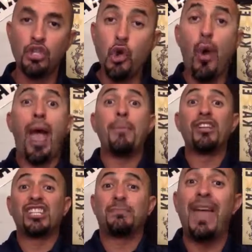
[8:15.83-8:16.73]
you're able
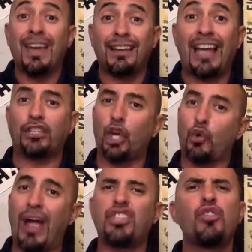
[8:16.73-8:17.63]
to speak like the
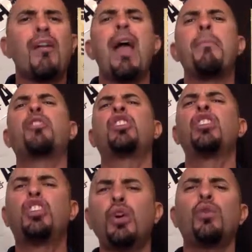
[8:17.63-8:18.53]
great. You're able to
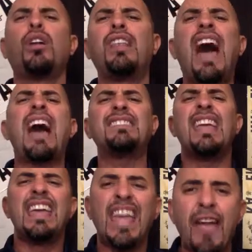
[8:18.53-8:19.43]
utilize
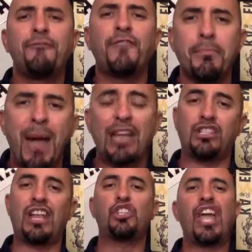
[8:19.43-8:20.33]

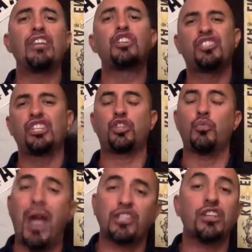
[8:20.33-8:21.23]
information that changes
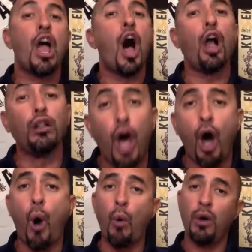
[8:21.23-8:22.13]
situations.
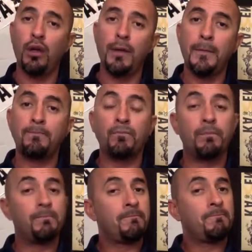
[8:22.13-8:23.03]
Hello?
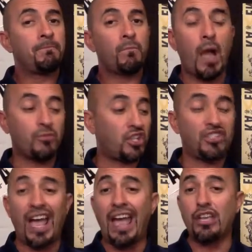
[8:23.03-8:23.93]
I'm
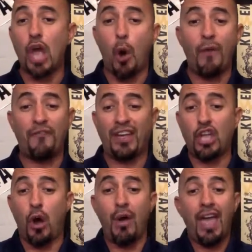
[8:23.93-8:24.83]
just saying, yo, if it,
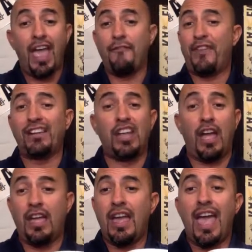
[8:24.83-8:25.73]
yo, if it,
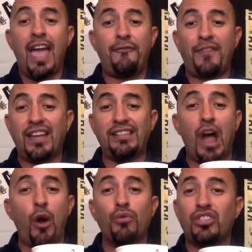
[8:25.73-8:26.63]
uh, if it
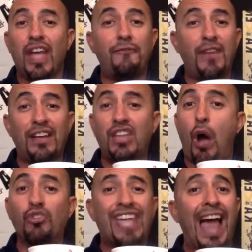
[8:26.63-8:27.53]
don't, if it
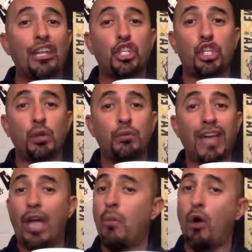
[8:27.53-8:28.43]
don't challenge you,
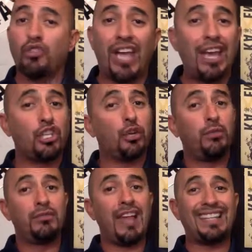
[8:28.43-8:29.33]
it won't change
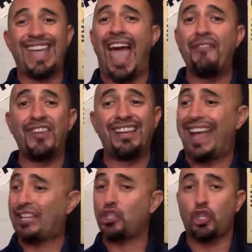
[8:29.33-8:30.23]
you. That's evident.
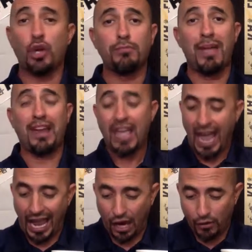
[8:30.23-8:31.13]
That's truth, man.
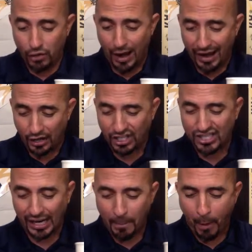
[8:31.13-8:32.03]
And here it is right here. The
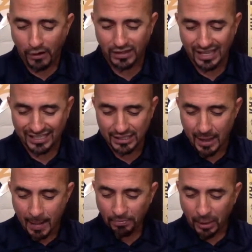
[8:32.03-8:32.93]
second part of that says,
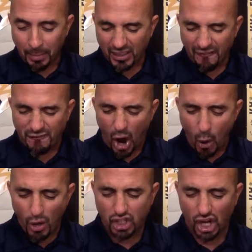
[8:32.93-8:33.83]
but the
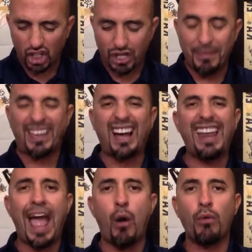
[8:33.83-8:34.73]
forward tongue shall be
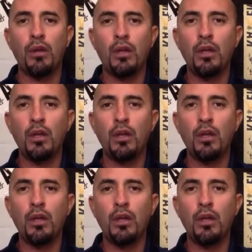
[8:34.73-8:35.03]
cut out.